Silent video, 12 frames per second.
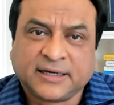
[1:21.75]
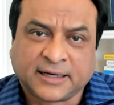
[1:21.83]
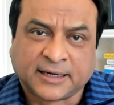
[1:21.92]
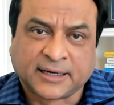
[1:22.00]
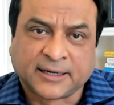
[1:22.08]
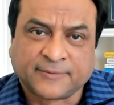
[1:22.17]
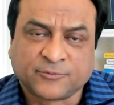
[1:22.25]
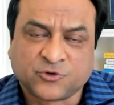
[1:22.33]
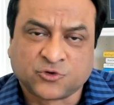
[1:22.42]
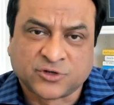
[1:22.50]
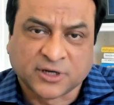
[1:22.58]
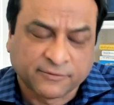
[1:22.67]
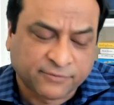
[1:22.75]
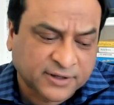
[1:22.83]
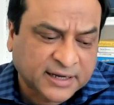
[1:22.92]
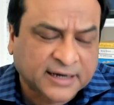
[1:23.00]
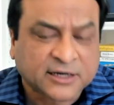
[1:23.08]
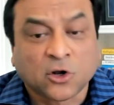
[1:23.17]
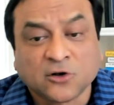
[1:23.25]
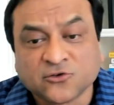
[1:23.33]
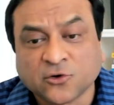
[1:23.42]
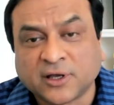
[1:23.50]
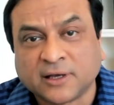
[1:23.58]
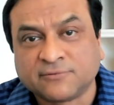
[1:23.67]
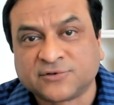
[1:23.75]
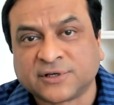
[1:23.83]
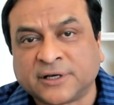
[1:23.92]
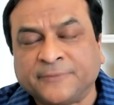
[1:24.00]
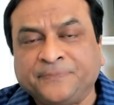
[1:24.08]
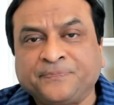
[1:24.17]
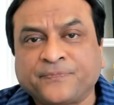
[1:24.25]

um, to deliver that it also gives uh,